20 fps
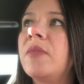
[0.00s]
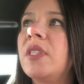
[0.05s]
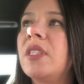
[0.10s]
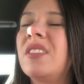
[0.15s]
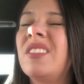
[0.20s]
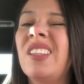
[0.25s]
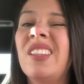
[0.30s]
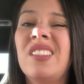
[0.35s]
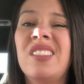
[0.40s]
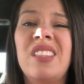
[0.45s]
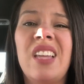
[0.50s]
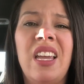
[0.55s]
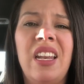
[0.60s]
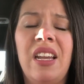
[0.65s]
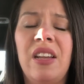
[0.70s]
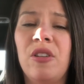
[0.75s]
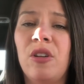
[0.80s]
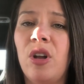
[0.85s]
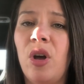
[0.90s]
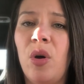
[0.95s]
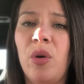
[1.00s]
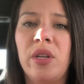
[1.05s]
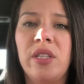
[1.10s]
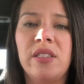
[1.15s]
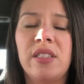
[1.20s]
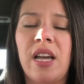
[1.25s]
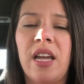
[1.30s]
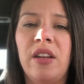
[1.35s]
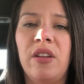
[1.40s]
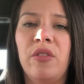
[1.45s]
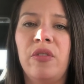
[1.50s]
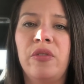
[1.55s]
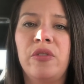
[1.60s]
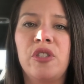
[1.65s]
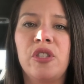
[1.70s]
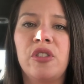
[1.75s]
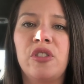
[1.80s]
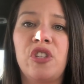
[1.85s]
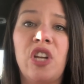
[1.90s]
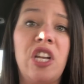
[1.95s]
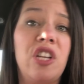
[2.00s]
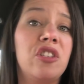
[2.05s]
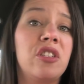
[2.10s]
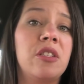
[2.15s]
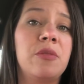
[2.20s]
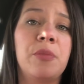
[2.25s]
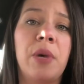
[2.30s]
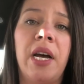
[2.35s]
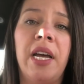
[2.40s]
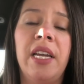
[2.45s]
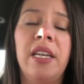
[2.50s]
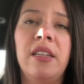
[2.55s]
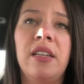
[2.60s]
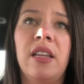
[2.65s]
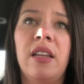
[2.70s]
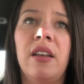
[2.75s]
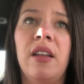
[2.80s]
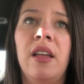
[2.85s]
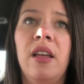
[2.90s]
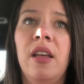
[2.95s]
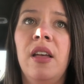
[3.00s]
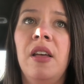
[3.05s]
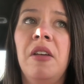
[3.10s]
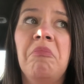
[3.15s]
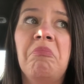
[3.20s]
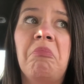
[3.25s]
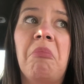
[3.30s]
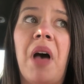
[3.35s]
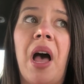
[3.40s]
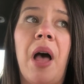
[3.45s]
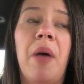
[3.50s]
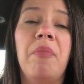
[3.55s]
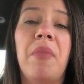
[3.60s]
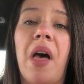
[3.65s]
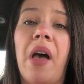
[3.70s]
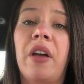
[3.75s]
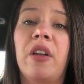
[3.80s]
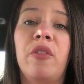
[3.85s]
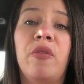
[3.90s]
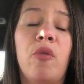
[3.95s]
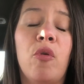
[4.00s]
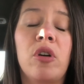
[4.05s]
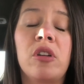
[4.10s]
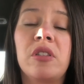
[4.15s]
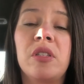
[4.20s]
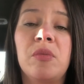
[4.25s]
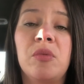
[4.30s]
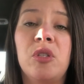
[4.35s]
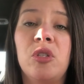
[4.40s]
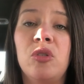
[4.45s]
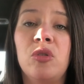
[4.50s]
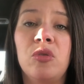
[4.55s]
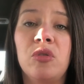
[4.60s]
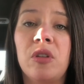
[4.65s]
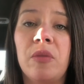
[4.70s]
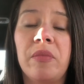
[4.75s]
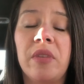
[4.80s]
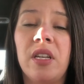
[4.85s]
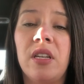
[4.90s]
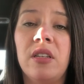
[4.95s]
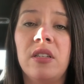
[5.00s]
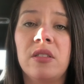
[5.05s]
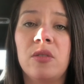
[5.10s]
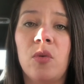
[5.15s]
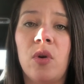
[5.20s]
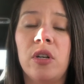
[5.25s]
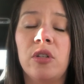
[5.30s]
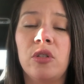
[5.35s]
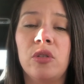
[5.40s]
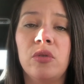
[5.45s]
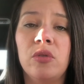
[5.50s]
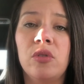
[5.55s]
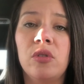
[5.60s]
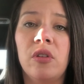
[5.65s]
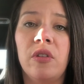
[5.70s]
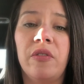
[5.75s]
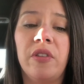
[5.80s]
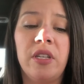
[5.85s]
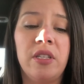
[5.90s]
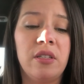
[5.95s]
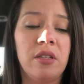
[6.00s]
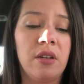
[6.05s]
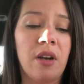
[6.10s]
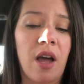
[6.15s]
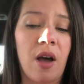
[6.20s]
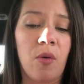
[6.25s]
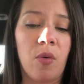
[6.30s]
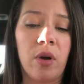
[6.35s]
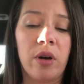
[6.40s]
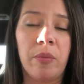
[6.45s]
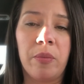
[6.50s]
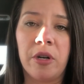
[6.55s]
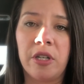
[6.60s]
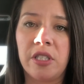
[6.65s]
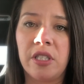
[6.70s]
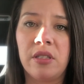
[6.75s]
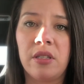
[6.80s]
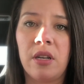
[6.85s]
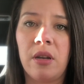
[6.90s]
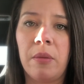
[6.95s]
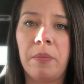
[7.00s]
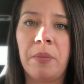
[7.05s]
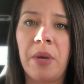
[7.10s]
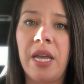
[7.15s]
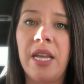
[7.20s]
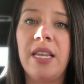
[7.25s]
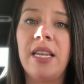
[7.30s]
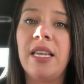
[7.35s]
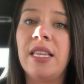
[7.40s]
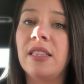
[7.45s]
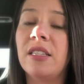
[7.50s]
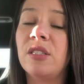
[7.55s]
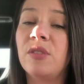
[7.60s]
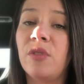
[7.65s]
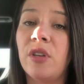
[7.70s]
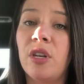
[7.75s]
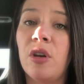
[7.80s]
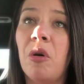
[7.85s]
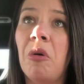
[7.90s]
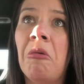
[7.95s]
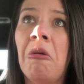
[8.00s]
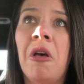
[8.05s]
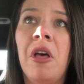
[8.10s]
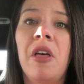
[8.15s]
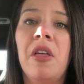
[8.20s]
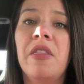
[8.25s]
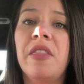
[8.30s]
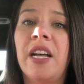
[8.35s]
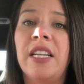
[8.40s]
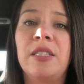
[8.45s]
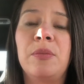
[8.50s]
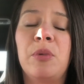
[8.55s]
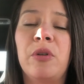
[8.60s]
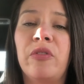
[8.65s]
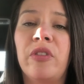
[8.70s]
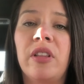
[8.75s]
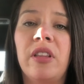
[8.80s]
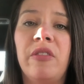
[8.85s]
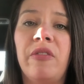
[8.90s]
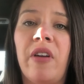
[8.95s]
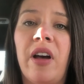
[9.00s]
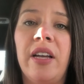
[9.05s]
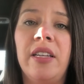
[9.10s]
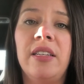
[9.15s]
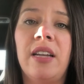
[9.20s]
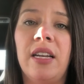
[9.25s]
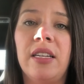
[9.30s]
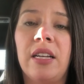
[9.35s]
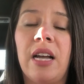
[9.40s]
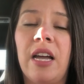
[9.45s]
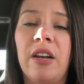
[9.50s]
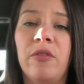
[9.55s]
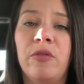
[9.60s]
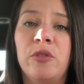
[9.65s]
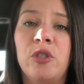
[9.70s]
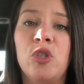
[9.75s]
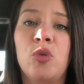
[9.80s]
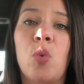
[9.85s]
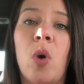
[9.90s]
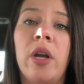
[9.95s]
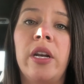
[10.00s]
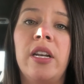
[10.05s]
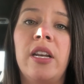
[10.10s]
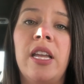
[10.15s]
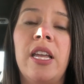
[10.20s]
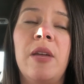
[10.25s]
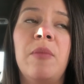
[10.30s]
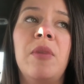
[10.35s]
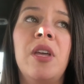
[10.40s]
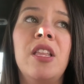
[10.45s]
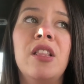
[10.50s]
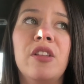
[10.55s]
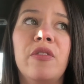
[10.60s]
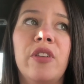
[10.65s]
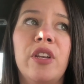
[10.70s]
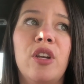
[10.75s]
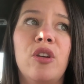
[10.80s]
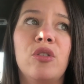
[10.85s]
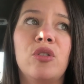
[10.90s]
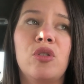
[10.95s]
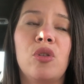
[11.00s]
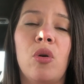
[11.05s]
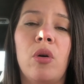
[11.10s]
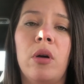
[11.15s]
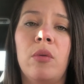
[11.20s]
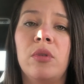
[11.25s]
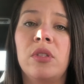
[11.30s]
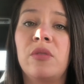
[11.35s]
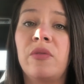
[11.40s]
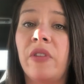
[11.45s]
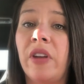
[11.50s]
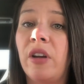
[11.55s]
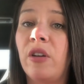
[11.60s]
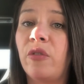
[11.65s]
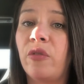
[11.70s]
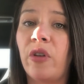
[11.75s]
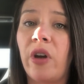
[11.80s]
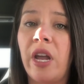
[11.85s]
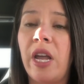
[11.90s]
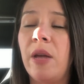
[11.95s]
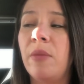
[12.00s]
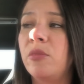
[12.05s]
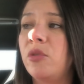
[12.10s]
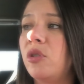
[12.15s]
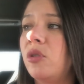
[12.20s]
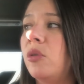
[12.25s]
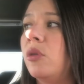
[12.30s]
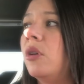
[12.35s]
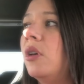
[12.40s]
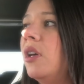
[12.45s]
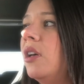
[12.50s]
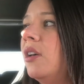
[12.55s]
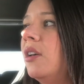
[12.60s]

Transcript: since then, I don't know, he's kind of just changed his mind, and I'm not going to force him to do something he doesn't want to do. So if he did not want to participate in this video, that's perfectly fine. I kind of just wanted him in the video so it was fair for him to